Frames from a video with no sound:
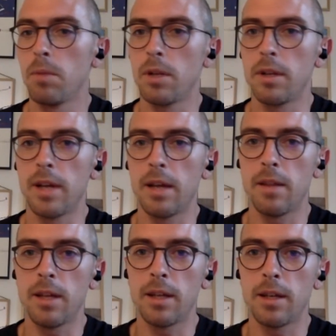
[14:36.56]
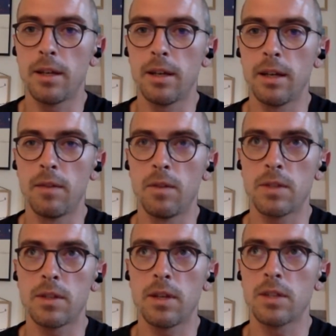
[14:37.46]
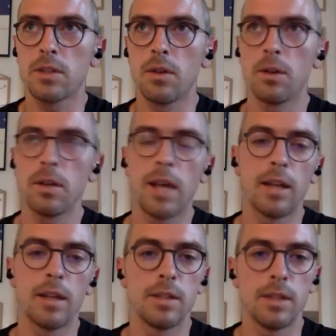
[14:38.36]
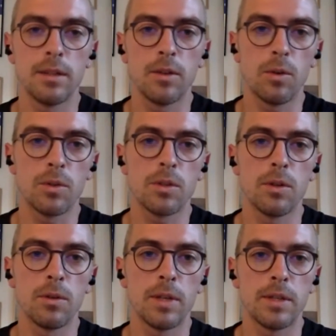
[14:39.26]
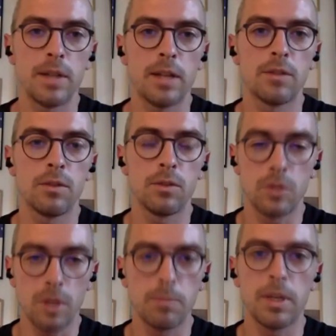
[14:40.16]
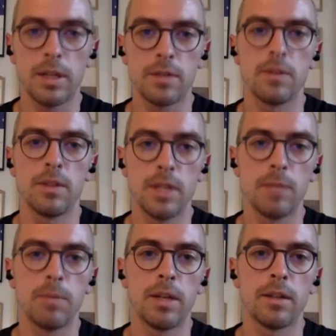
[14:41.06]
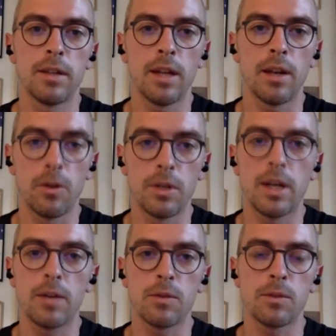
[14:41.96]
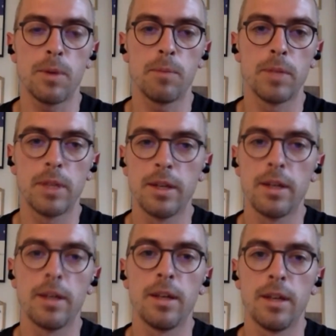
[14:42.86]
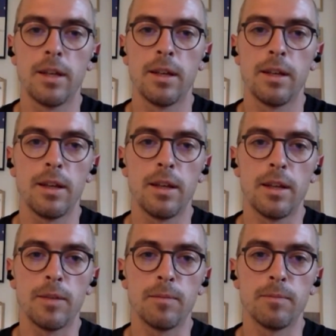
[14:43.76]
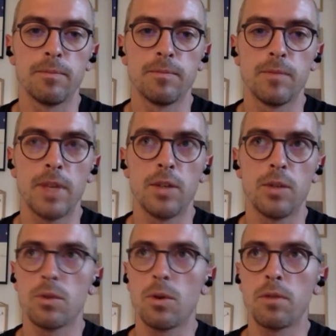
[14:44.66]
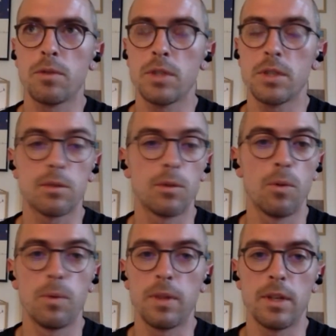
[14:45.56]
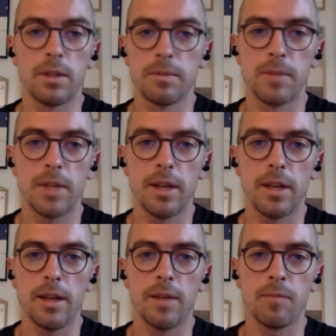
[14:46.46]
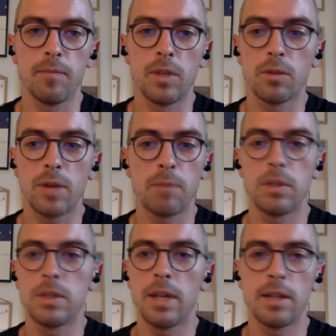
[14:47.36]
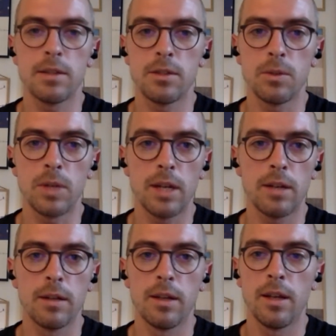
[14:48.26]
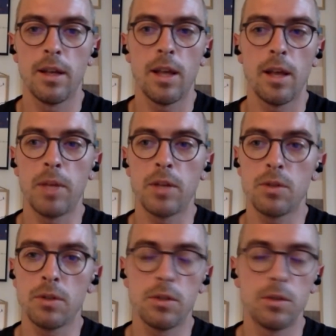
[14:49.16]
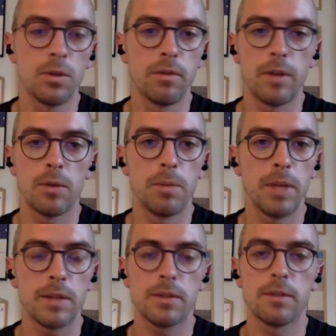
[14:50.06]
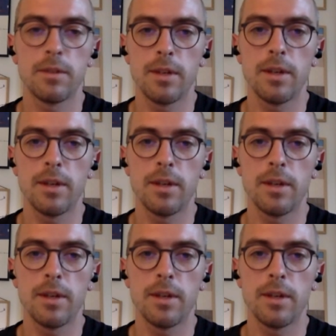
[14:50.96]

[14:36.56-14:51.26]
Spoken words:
But I think there's a certain energy also attached to jumping into the deep end and learn how to swim. And you sort of just grow with it. Grab the chances you get and make sure you do your very best,